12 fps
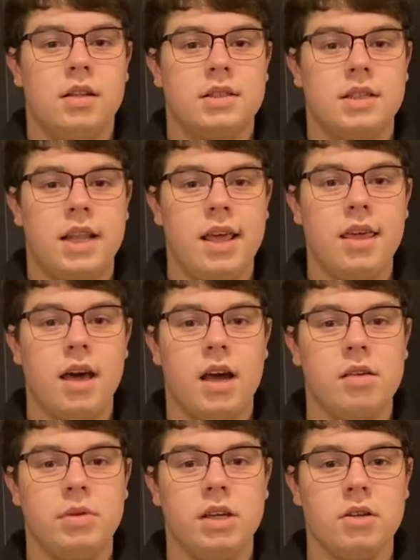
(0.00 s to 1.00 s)
Today,
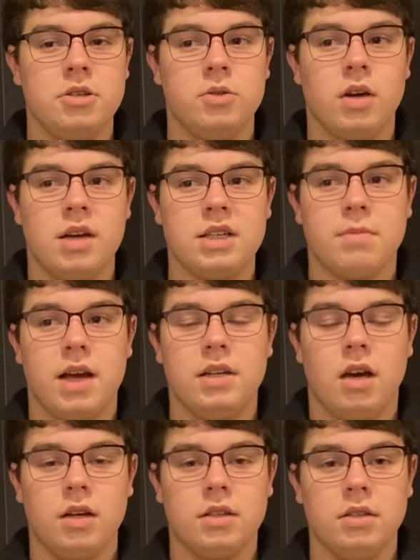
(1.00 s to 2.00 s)
I'm here to talk to my
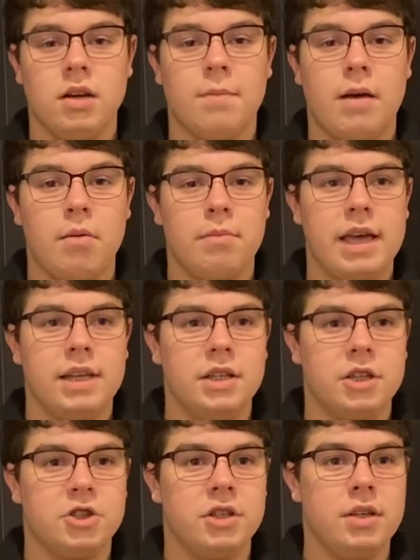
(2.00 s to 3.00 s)
doctor about my
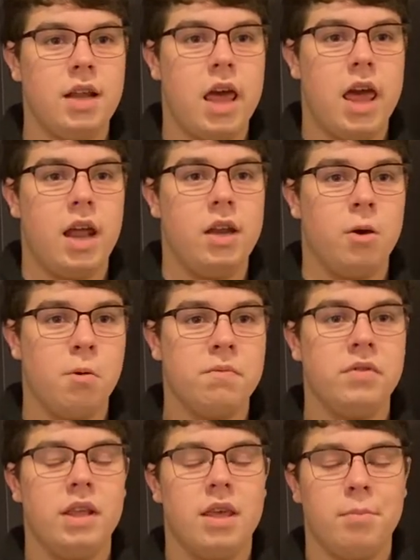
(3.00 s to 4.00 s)
addiction and
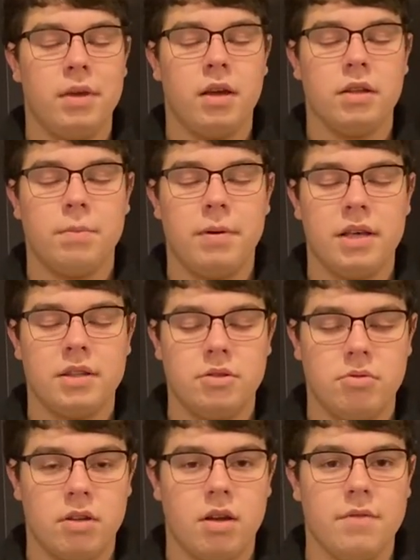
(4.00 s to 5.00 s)
hopefully get me on the path to
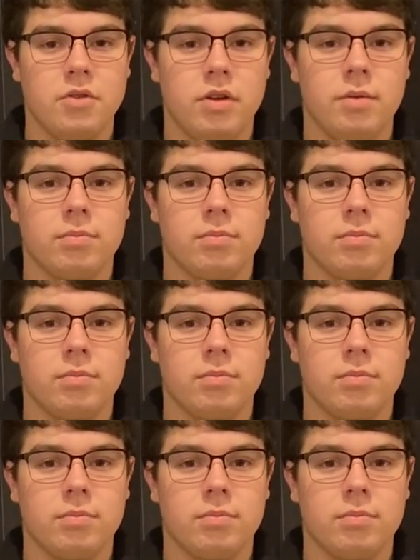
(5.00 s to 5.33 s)
recovery.